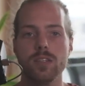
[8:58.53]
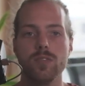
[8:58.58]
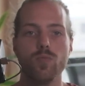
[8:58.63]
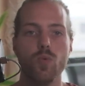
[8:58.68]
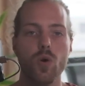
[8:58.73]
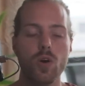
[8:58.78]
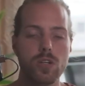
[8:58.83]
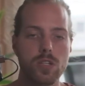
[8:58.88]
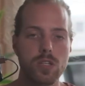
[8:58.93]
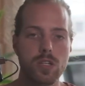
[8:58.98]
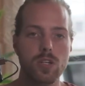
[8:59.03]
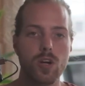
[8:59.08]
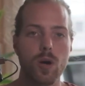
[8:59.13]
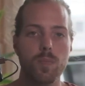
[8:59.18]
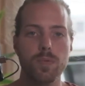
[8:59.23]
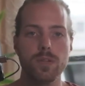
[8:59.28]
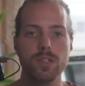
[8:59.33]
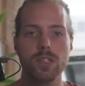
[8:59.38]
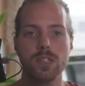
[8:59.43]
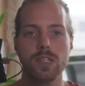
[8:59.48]
walking a
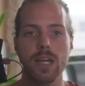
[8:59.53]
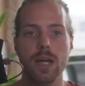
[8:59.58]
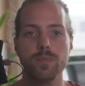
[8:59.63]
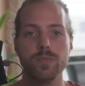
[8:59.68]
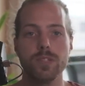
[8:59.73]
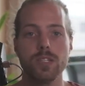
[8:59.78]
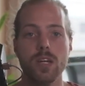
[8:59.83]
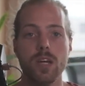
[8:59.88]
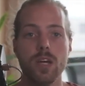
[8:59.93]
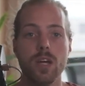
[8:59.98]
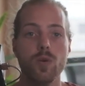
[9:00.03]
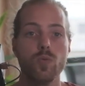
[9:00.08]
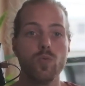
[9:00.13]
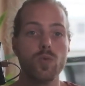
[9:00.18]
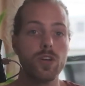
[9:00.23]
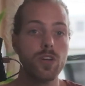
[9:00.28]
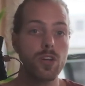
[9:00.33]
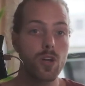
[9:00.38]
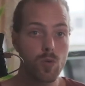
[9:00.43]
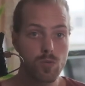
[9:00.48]
couple of steps
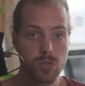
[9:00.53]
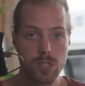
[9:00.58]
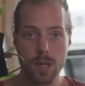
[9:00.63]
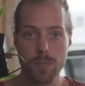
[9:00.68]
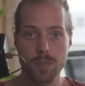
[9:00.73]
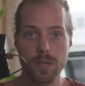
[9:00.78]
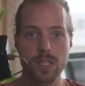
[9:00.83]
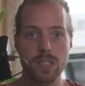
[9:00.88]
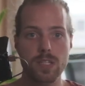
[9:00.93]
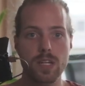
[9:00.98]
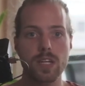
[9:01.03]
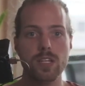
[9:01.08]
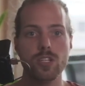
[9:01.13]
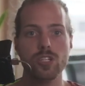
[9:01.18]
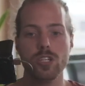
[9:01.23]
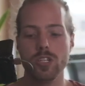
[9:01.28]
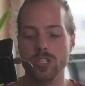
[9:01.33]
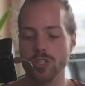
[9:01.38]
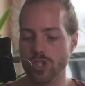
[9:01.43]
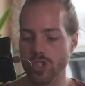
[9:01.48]
with no
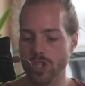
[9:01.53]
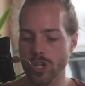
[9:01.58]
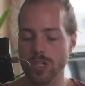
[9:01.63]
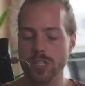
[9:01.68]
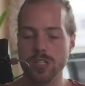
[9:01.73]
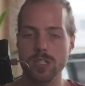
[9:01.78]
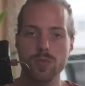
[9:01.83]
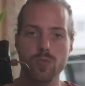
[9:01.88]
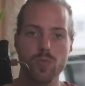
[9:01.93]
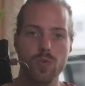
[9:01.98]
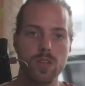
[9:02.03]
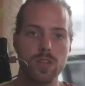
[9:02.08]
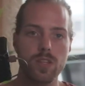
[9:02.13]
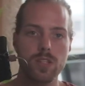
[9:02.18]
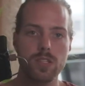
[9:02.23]
stabilization, just with the